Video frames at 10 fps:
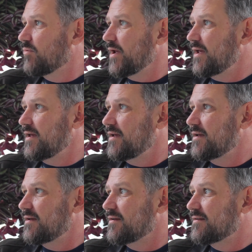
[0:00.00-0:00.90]
We
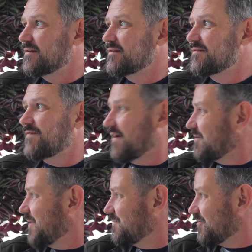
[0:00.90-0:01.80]
found
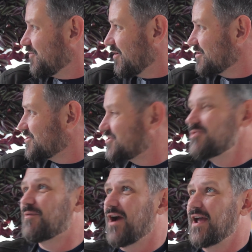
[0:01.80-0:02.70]
that people were
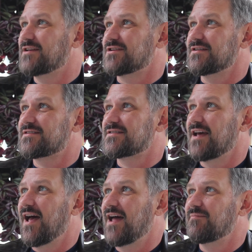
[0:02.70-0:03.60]
super anxious,
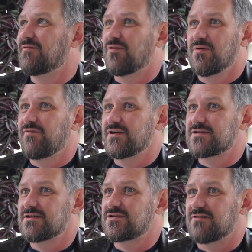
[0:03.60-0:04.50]
and before we
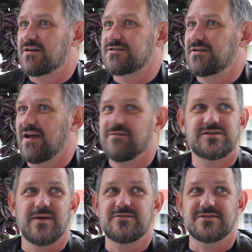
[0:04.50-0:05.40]
finished construction, every
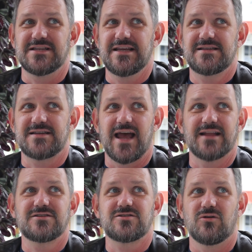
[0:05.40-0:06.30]
space was leased
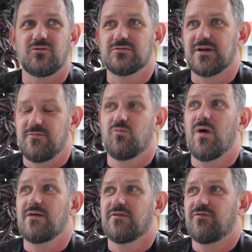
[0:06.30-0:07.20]
and sold. I mean,
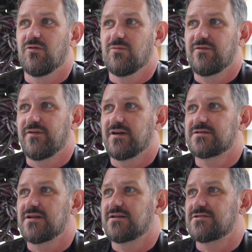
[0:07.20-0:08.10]
way before we
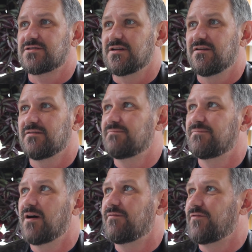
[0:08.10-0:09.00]
finished, like just a
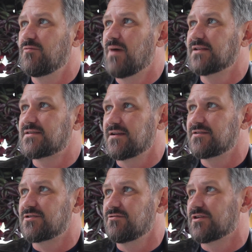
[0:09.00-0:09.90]
few months
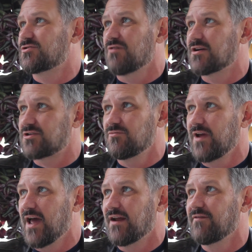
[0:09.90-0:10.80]
into construction,
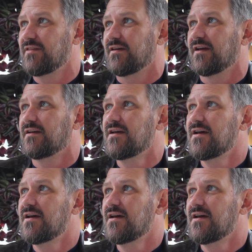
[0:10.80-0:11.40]
we had everything